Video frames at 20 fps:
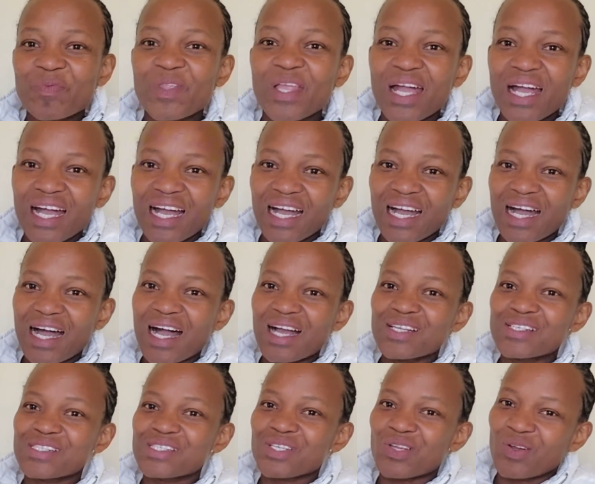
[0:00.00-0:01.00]
I'll
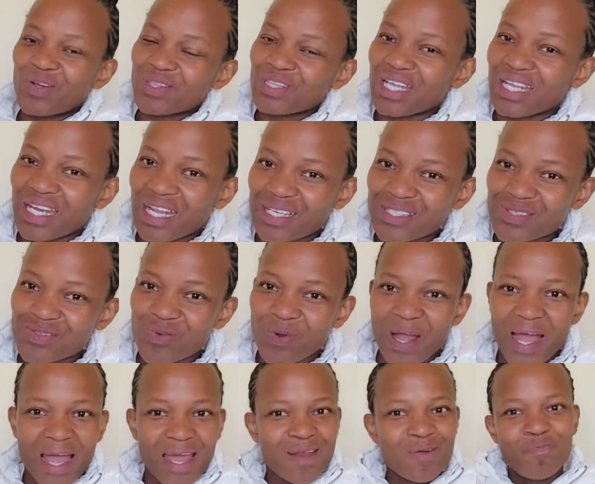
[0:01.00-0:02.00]
see you on the next
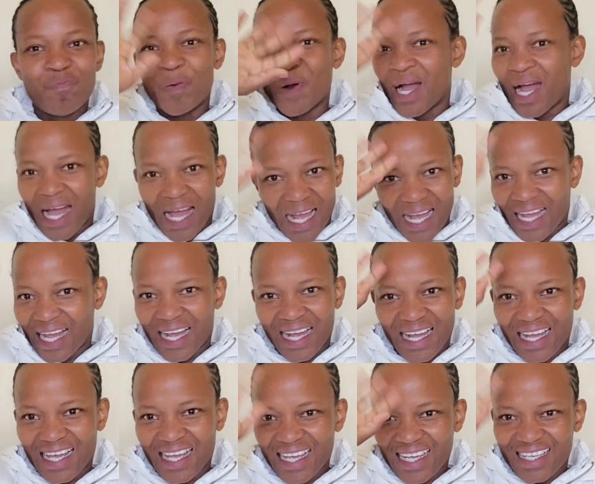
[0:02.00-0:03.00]
one.
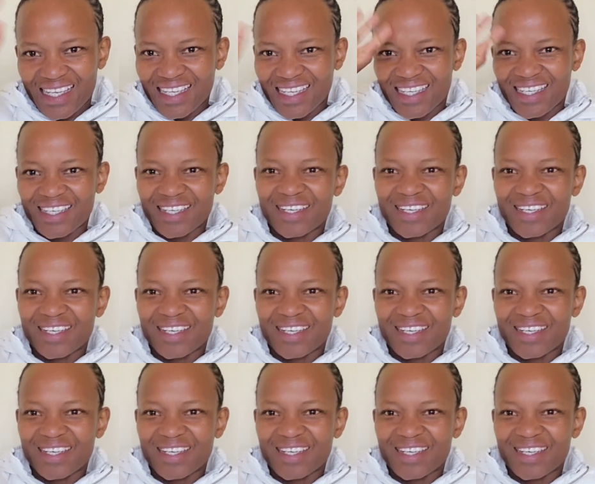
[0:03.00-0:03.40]
Bye.